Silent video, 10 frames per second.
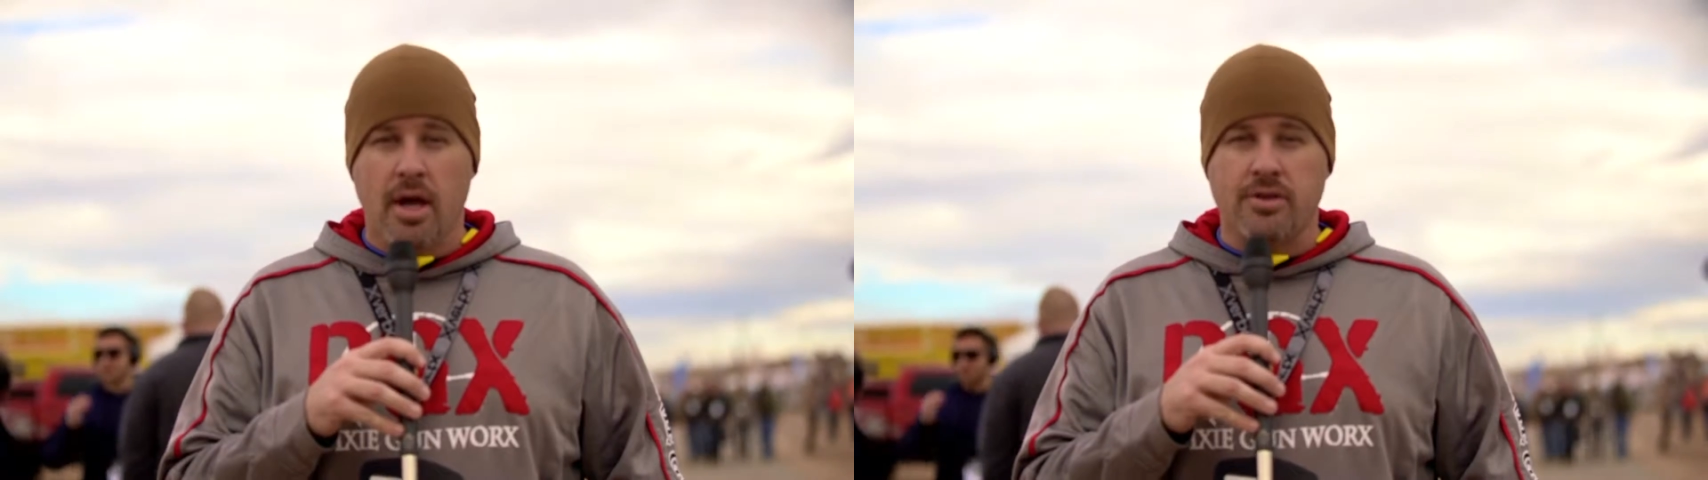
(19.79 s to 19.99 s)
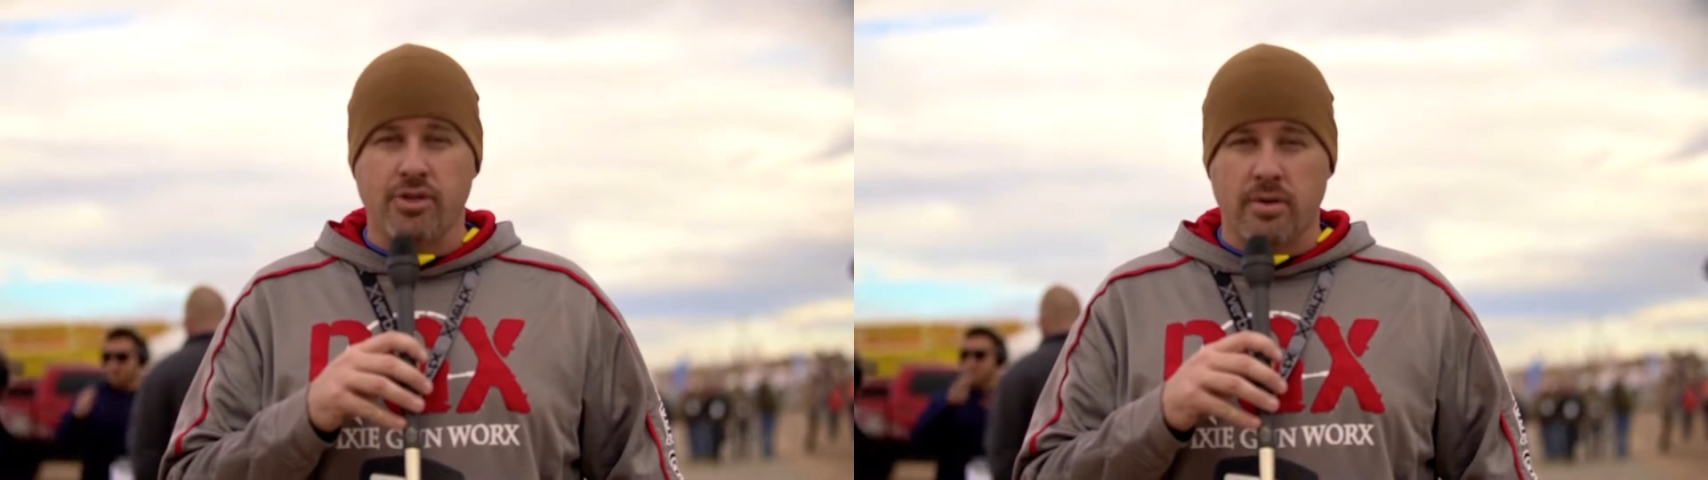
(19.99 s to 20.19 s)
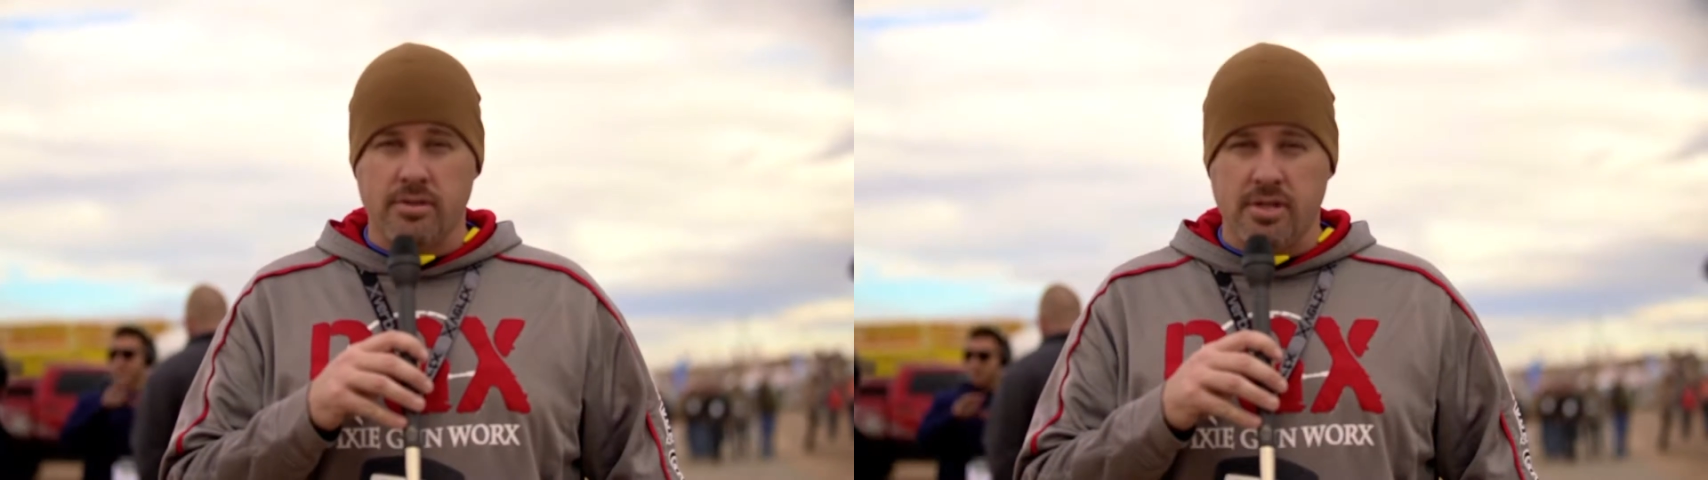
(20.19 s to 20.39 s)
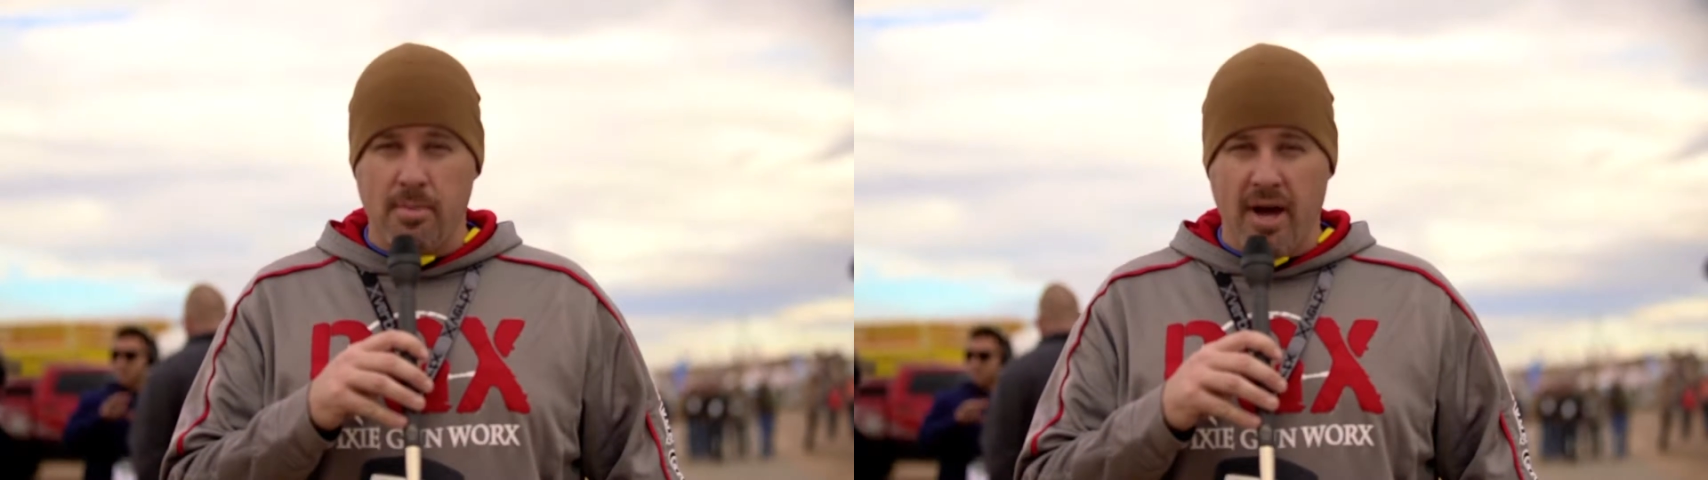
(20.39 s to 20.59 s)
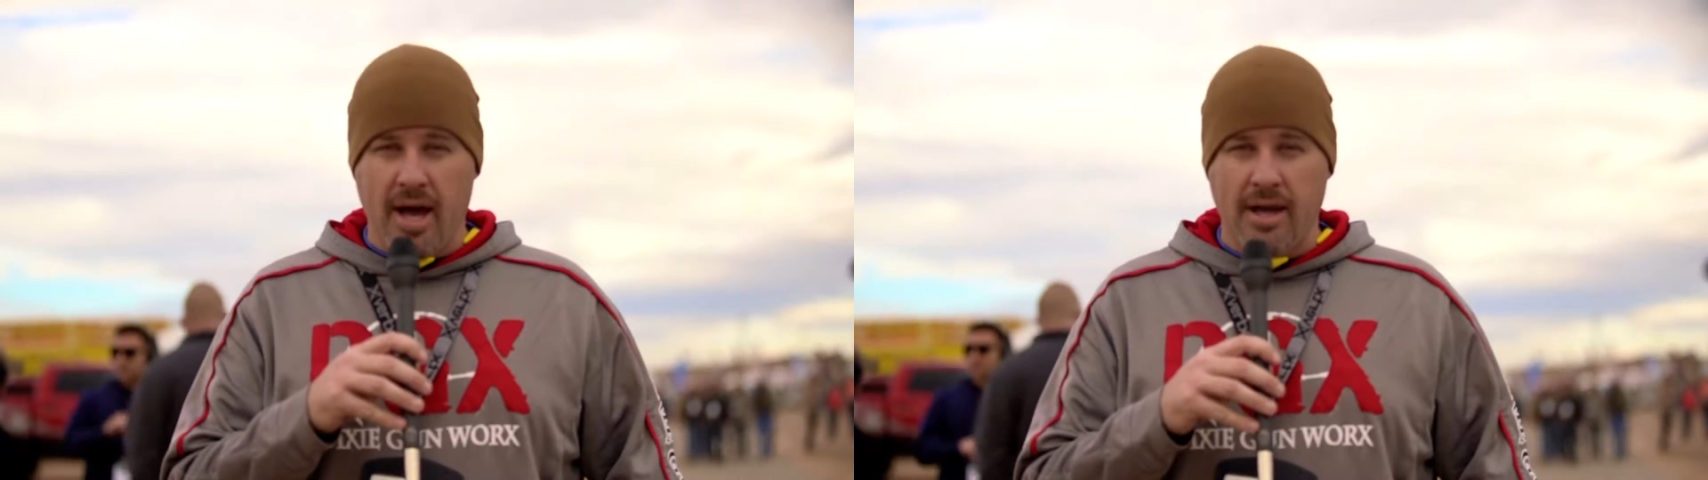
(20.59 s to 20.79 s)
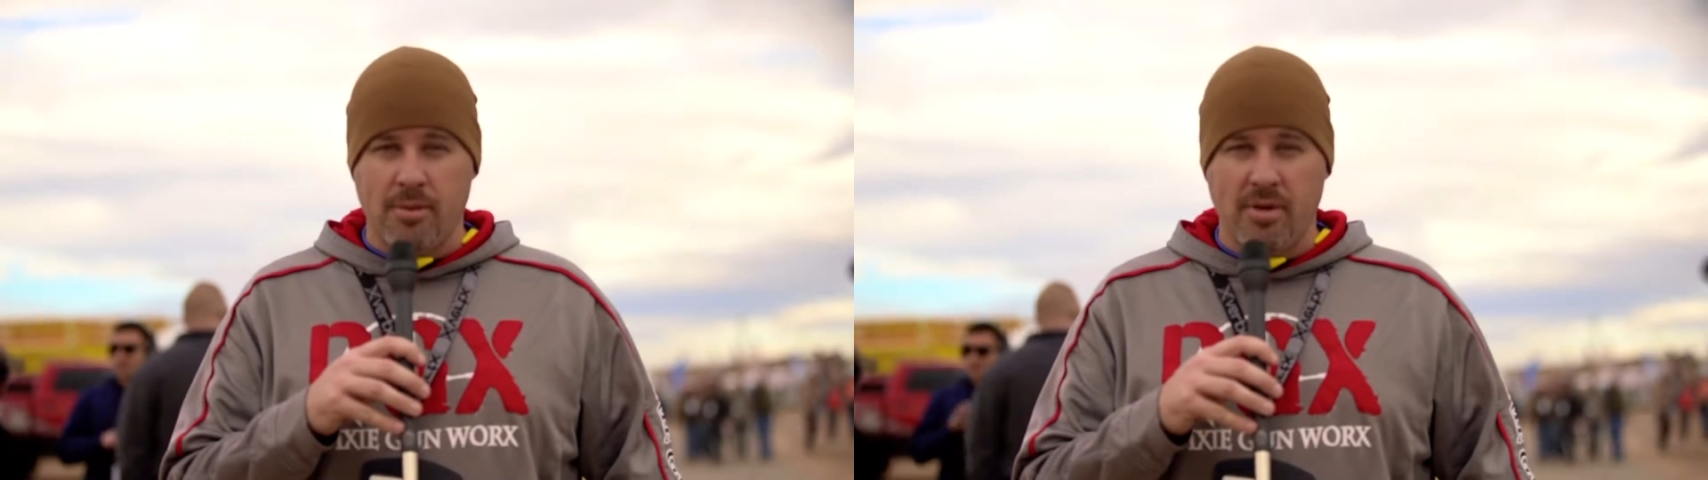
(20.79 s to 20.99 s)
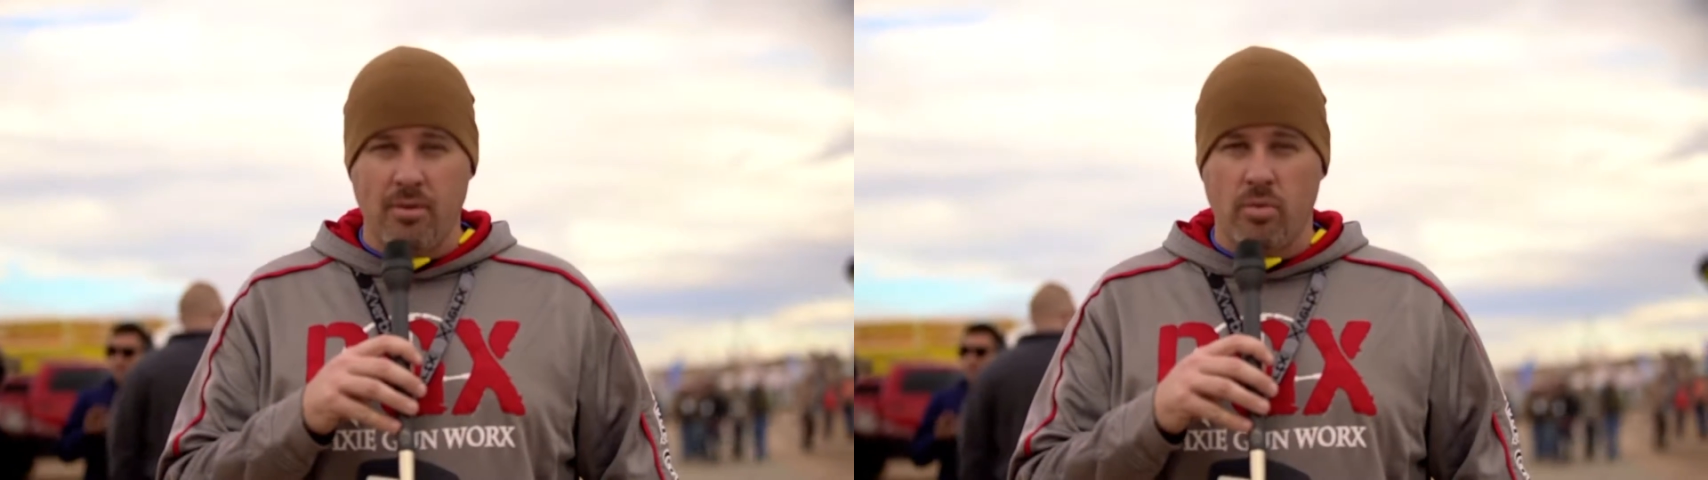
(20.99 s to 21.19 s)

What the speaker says: As you can see behind me,